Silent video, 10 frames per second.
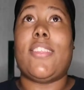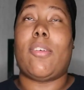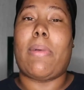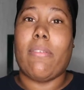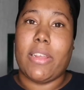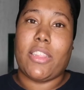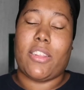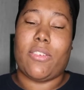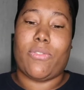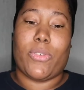so my
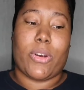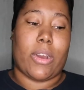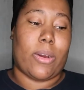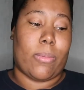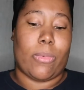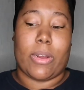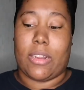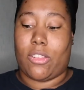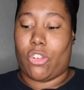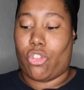reasoning for
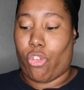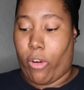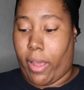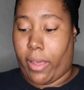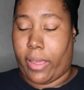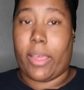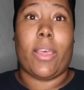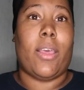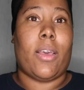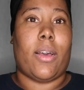wanting to try
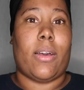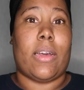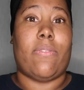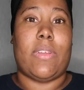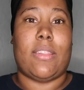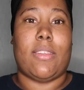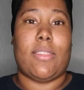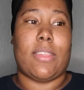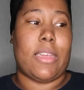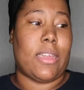Fenty
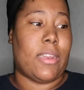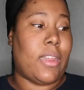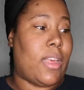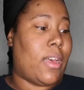Skin,